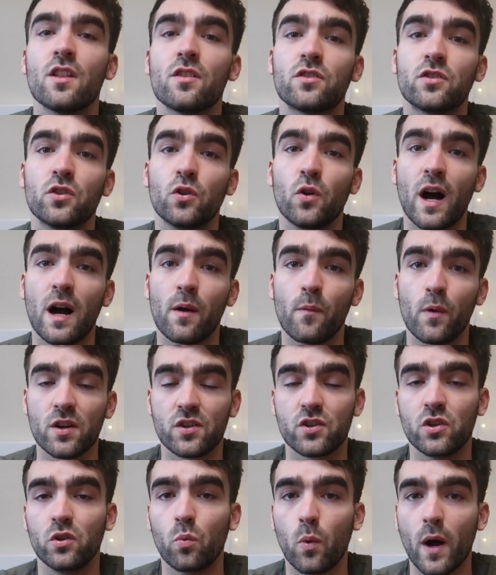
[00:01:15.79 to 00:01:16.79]
to how
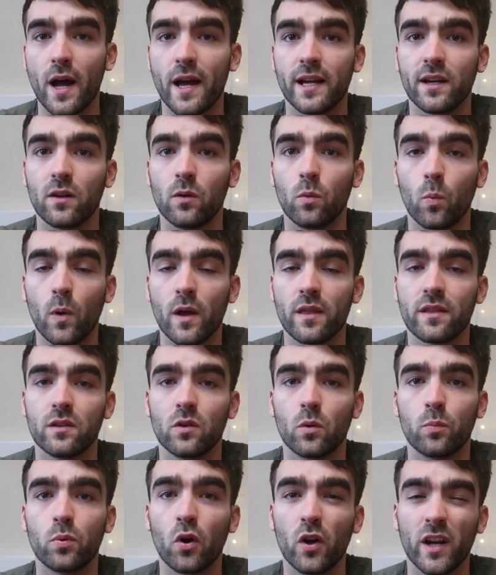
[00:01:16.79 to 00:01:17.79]
much you weigh, or whether
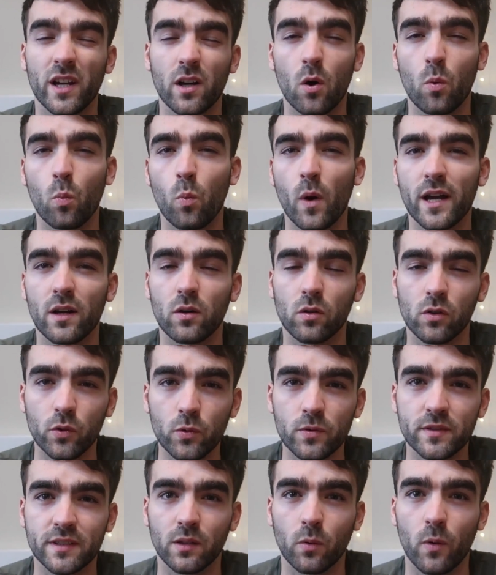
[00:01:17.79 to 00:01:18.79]
you're putting on weight or
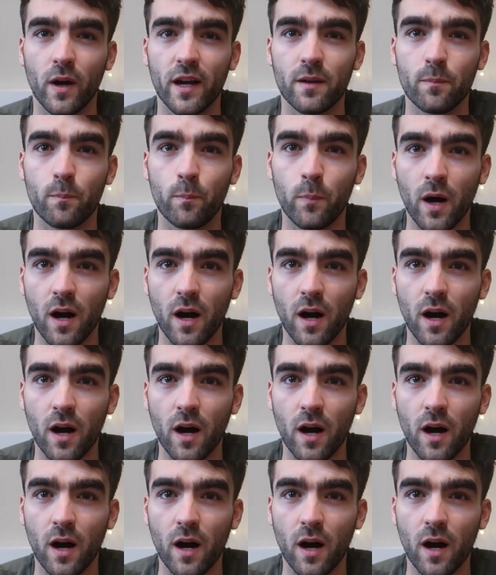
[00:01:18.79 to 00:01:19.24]
losing weight.